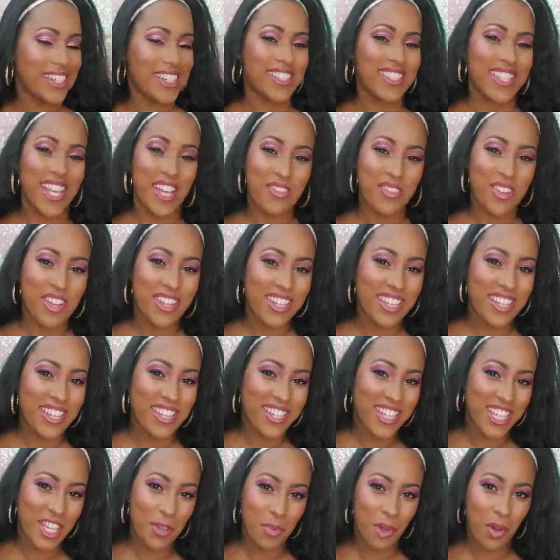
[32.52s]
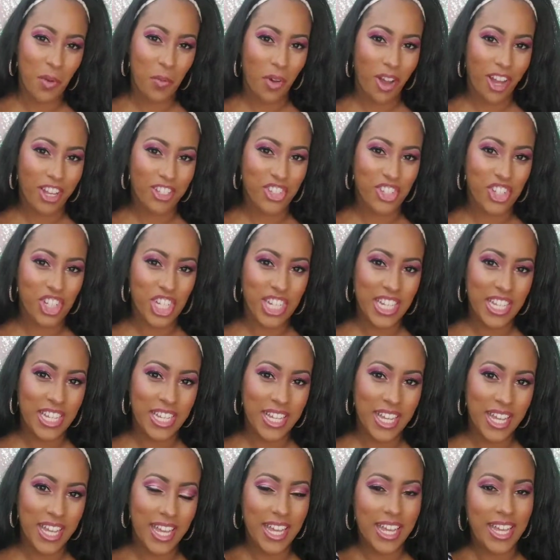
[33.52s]
definitely keep on
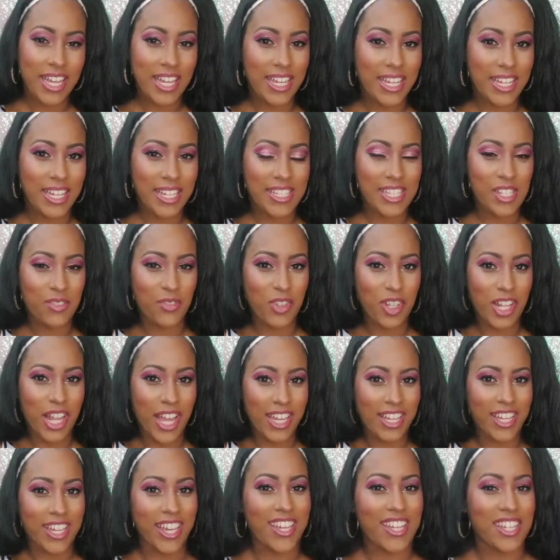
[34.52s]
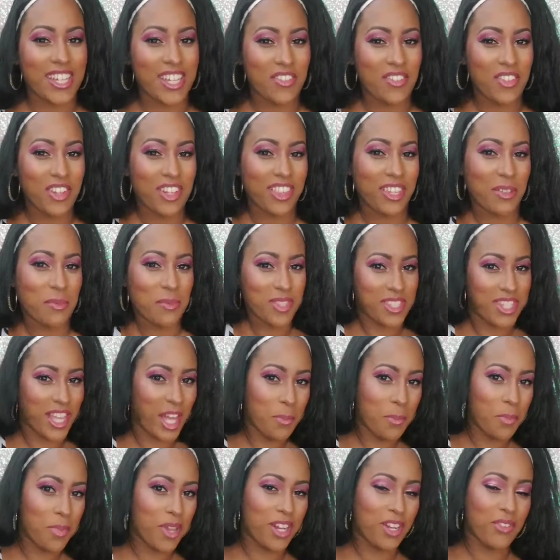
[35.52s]
watching, and if you like it, give it a thumbs
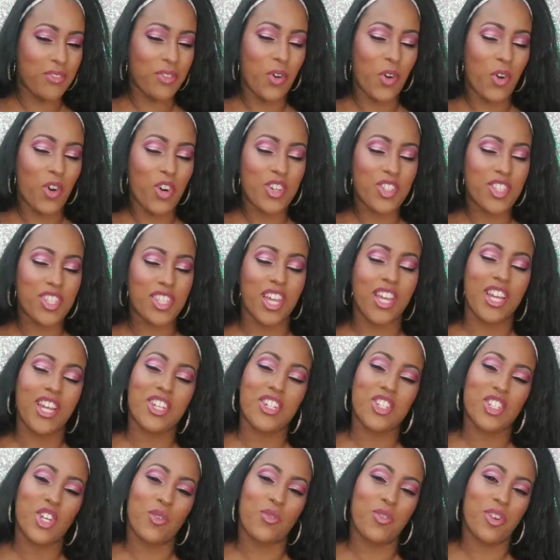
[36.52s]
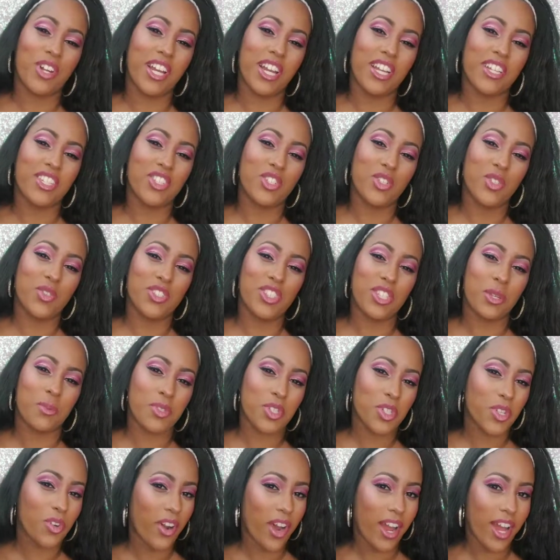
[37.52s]
up. And of course, don't forget to
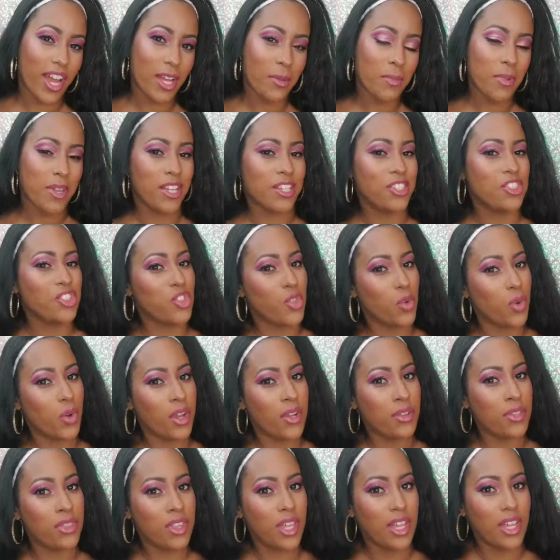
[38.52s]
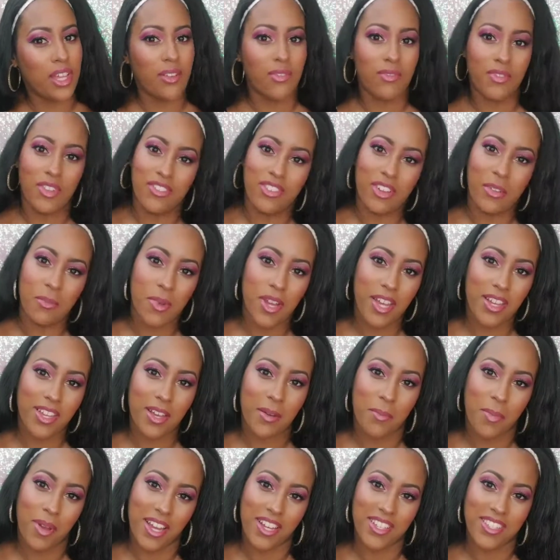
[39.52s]
subscribe and join the Viva
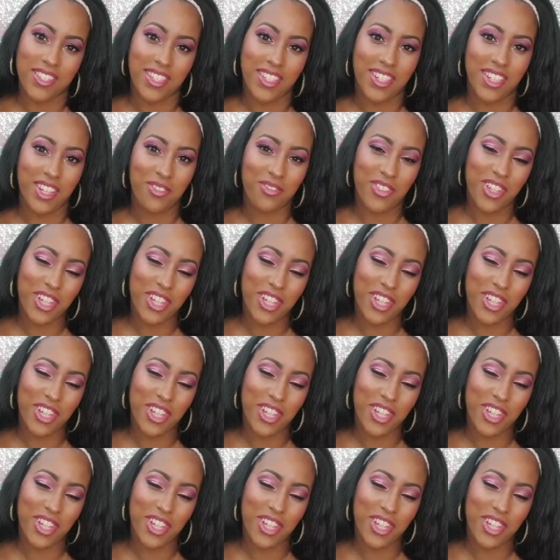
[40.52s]
Bella by Xena